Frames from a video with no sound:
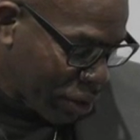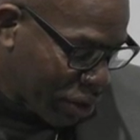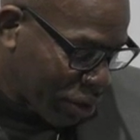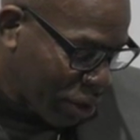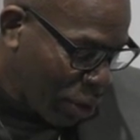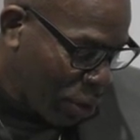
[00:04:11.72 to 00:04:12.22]
the
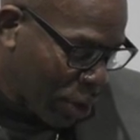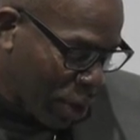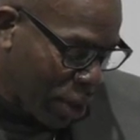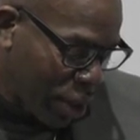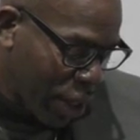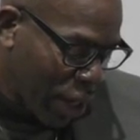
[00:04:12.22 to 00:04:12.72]

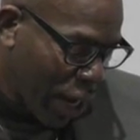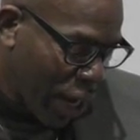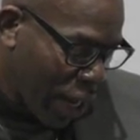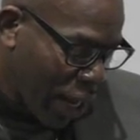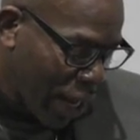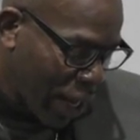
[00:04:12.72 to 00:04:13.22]
slogan that
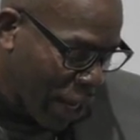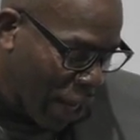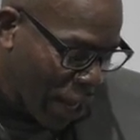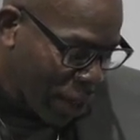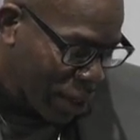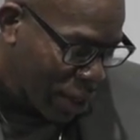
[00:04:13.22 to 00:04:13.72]
I had
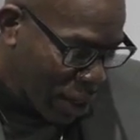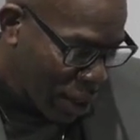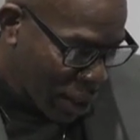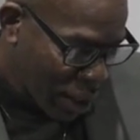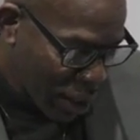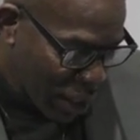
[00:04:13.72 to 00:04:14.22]
gotten
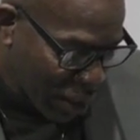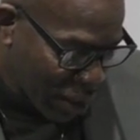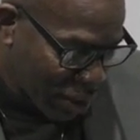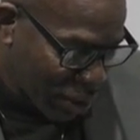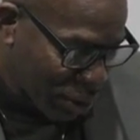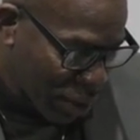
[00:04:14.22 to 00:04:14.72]
her
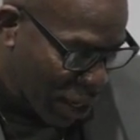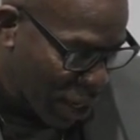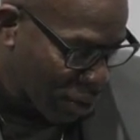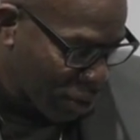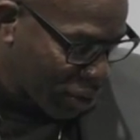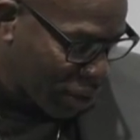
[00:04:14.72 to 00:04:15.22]
elected to
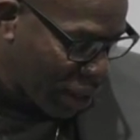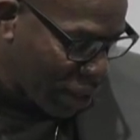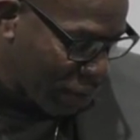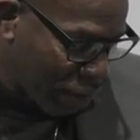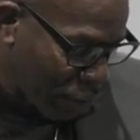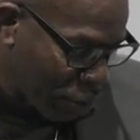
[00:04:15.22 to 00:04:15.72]
Congress
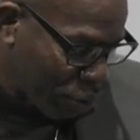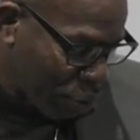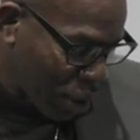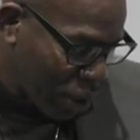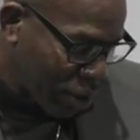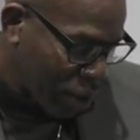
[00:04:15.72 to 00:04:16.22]
in the first
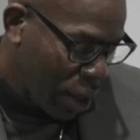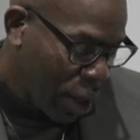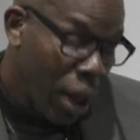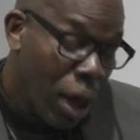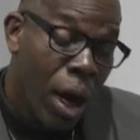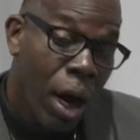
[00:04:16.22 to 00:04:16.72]
place,
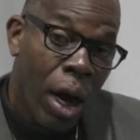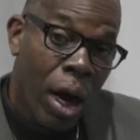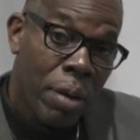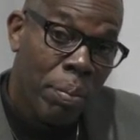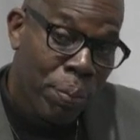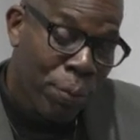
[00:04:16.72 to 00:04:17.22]

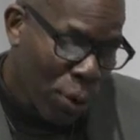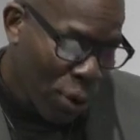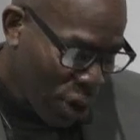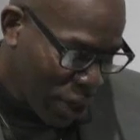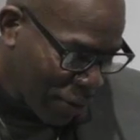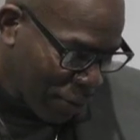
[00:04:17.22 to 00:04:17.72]

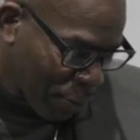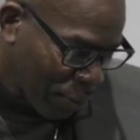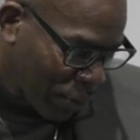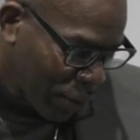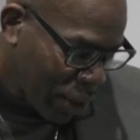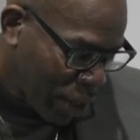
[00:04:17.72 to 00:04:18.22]
unbought
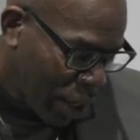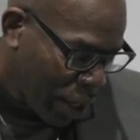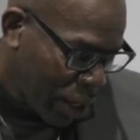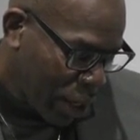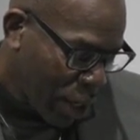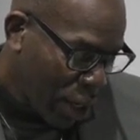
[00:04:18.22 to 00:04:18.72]

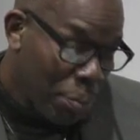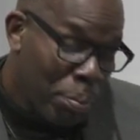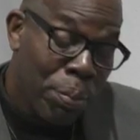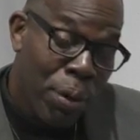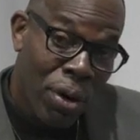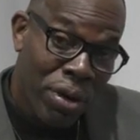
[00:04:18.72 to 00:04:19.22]
and
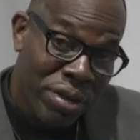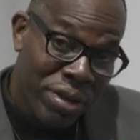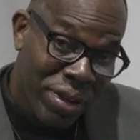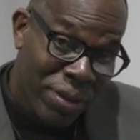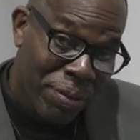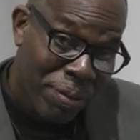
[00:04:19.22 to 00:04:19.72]
unbossed.